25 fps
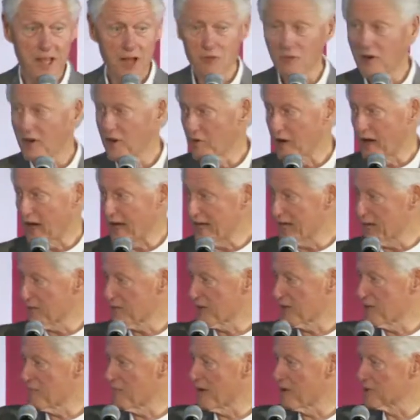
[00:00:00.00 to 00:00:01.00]
We wound
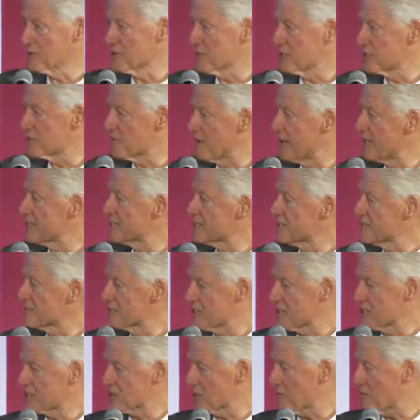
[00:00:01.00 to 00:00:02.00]
up with the most expensive
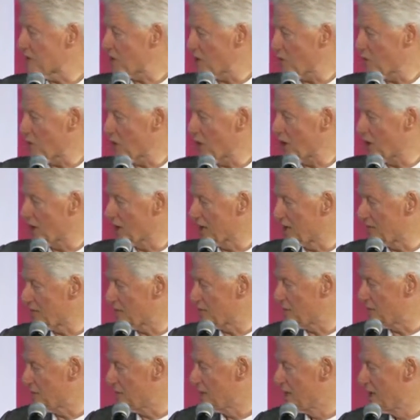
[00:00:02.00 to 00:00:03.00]
system in the world, and
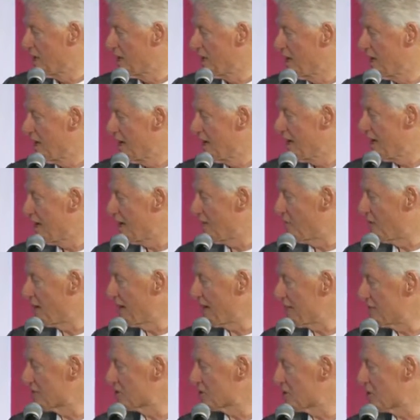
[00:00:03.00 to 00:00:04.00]

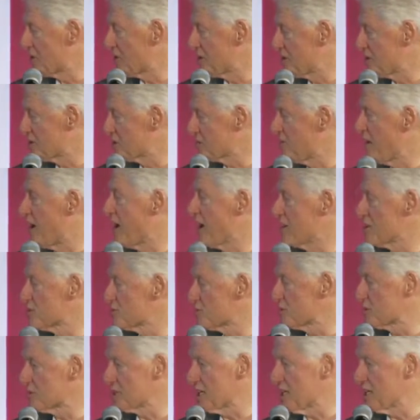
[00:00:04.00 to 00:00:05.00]
we insured the
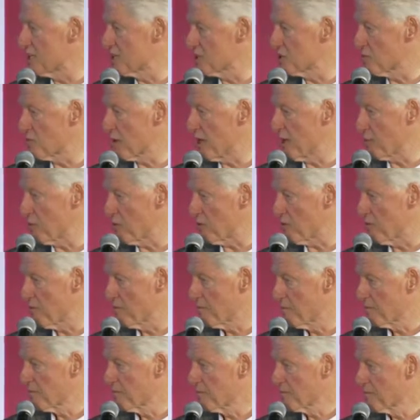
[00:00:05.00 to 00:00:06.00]
smallest percentage of people.
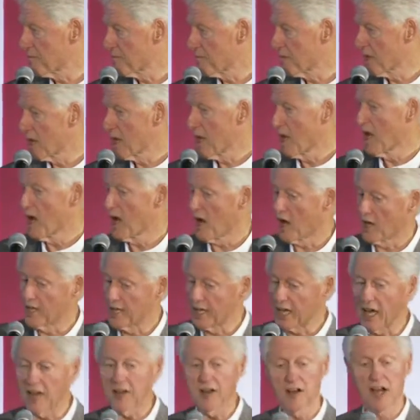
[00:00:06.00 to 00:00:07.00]
On
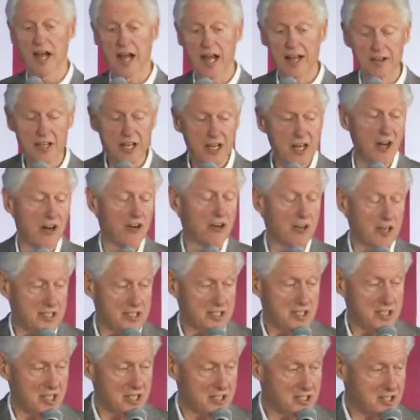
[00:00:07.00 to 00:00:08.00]
the other hand, the current
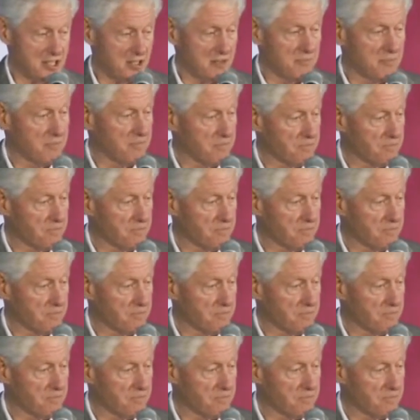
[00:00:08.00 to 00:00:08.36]
system